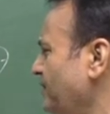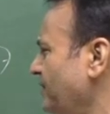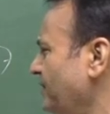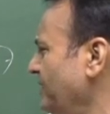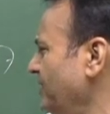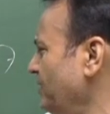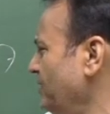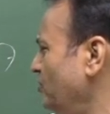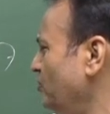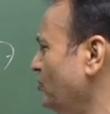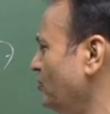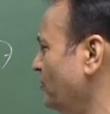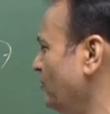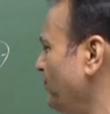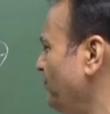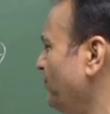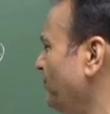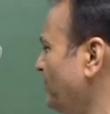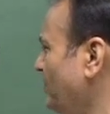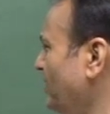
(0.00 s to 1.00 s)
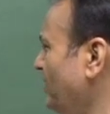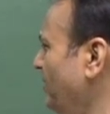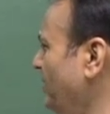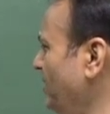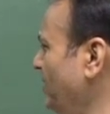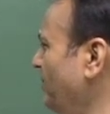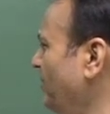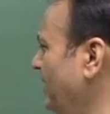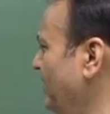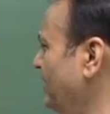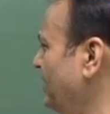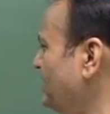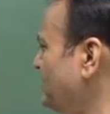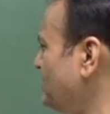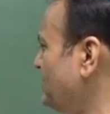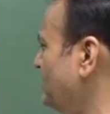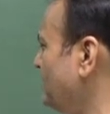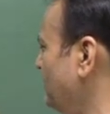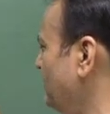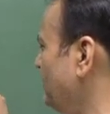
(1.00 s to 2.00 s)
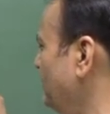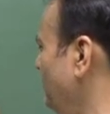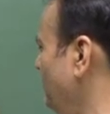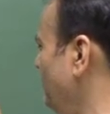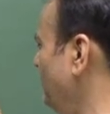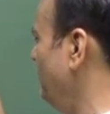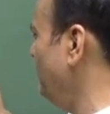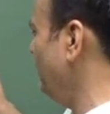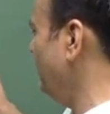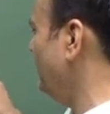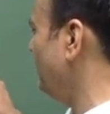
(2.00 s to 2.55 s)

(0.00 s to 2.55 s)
into a minus b